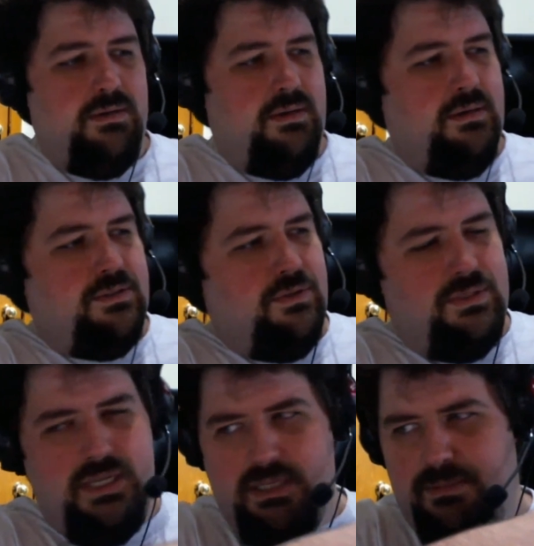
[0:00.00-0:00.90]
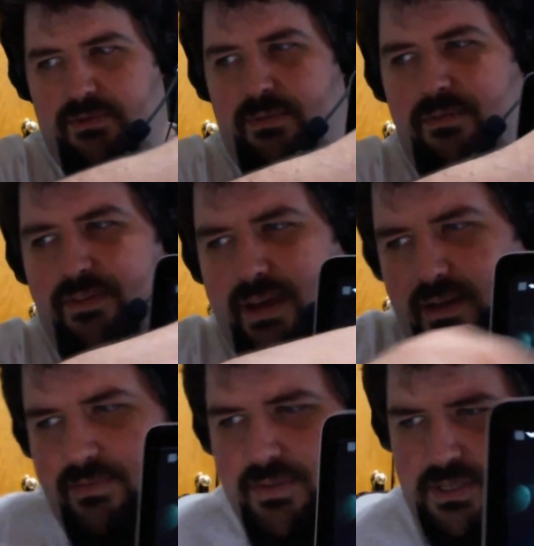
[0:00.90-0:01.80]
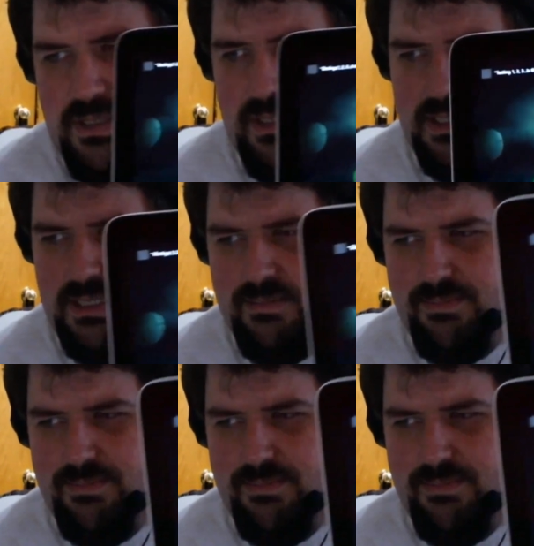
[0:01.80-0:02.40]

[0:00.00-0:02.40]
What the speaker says: So it's asking me if I'm a fan of this desktop